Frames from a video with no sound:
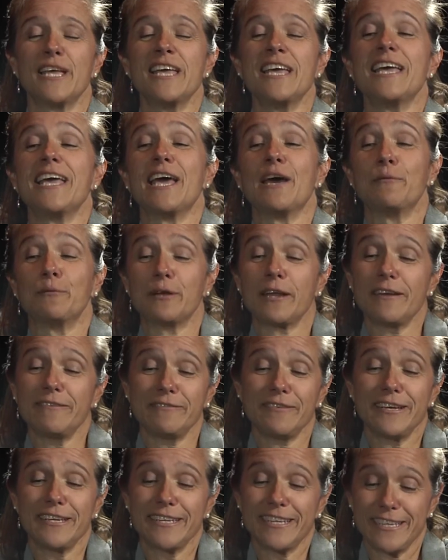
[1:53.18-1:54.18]
Mm-hmm. And what I
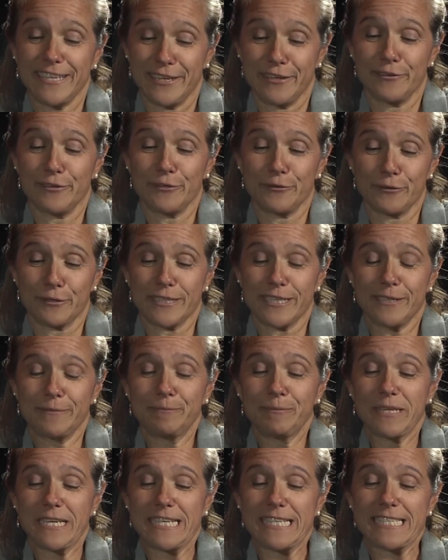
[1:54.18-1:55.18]
find here at
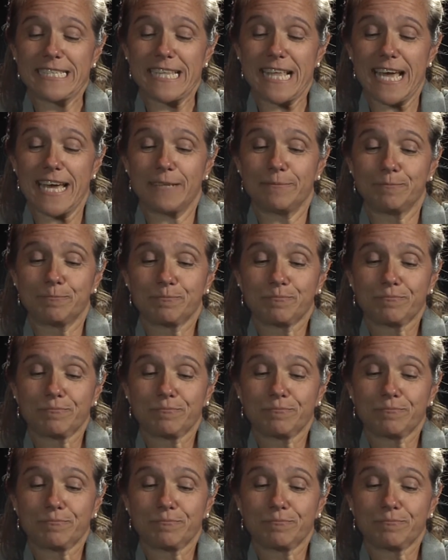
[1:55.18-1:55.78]
Yorktown is that